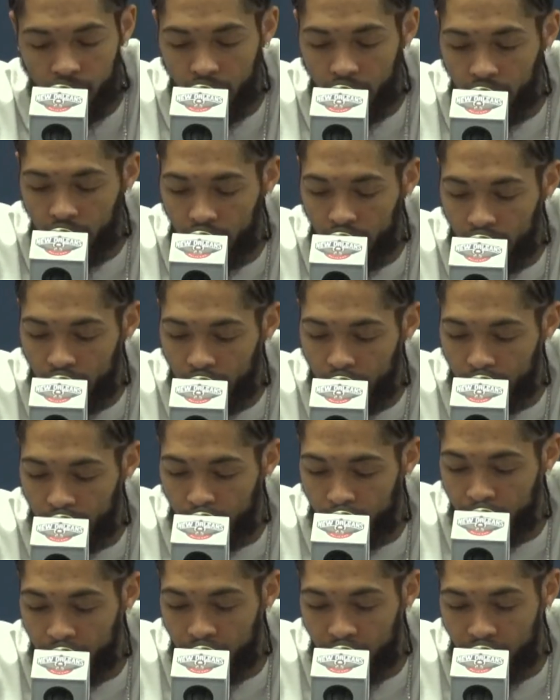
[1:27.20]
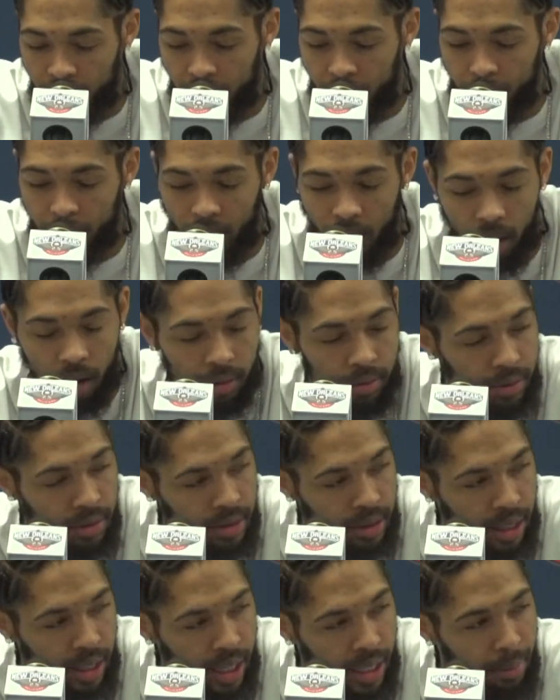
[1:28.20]
And for me to get in my
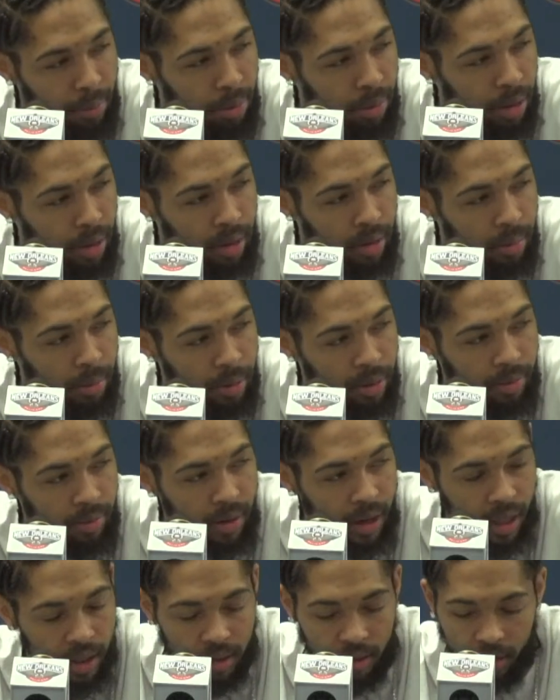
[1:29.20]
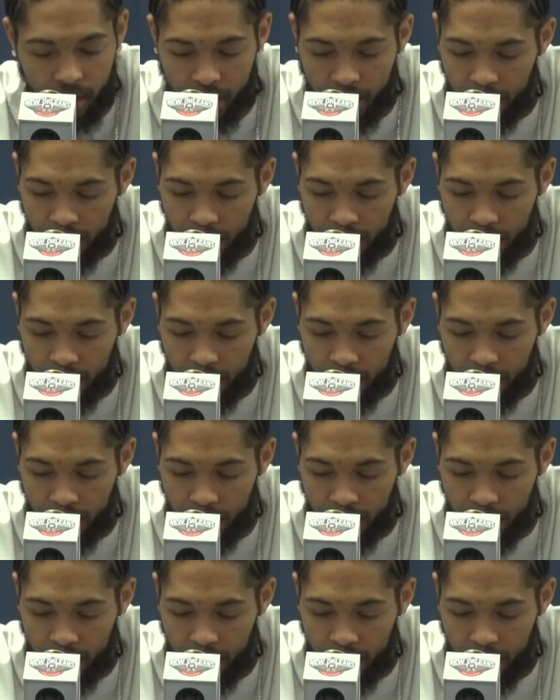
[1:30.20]
offense, I got to play a little bit faster.